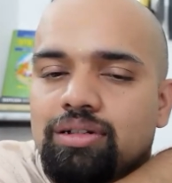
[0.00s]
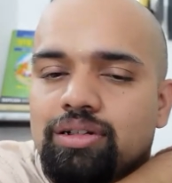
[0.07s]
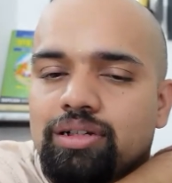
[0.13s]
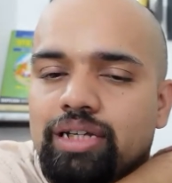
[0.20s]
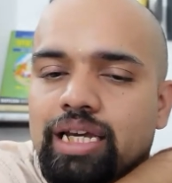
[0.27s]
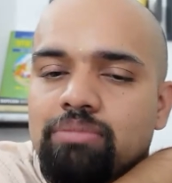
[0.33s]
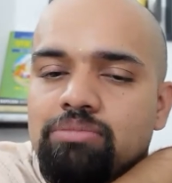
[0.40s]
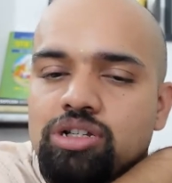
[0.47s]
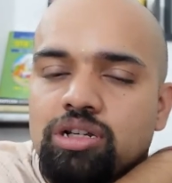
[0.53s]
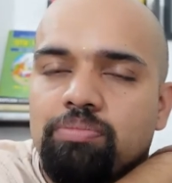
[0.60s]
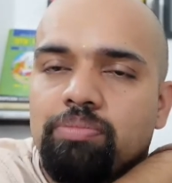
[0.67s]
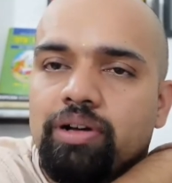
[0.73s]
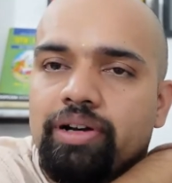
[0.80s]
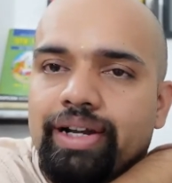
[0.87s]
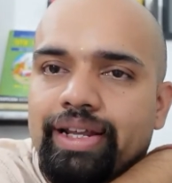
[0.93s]
mg per
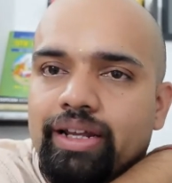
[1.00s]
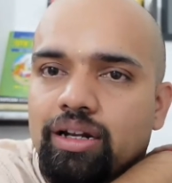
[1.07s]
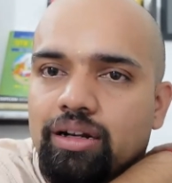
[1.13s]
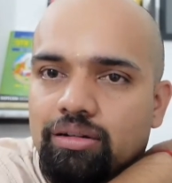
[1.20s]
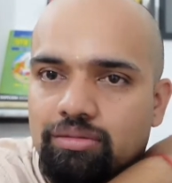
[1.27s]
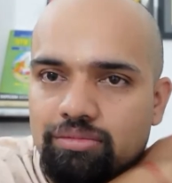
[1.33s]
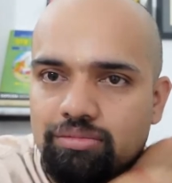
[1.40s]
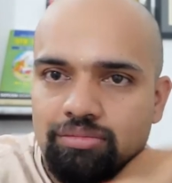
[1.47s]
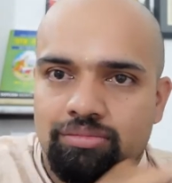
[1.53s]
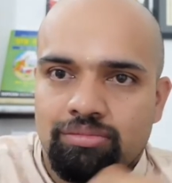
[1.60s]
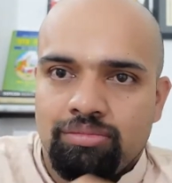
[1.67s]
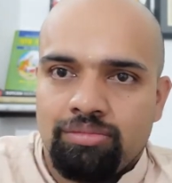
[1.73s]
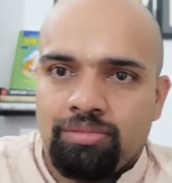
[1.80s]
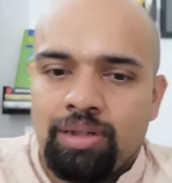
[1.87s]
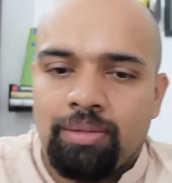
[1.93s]
dl,
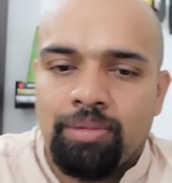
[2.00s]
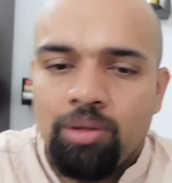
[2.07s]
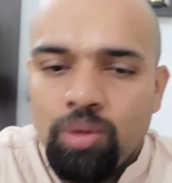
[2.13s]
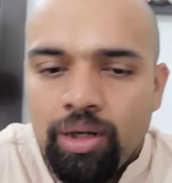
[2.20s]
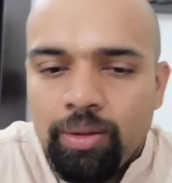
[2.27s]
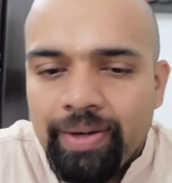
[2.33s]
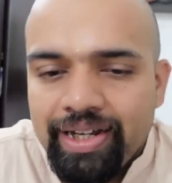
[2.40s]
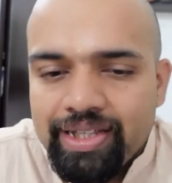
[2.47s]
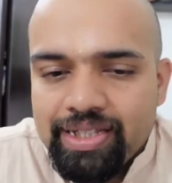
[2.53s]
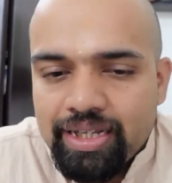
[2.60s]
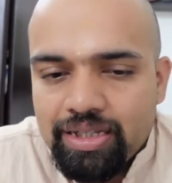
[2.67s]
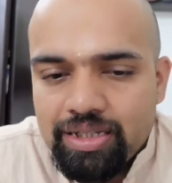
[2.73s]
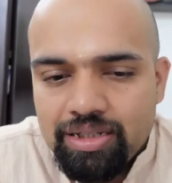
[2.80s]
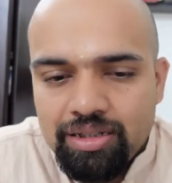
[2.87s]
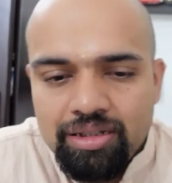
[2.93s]
above 126.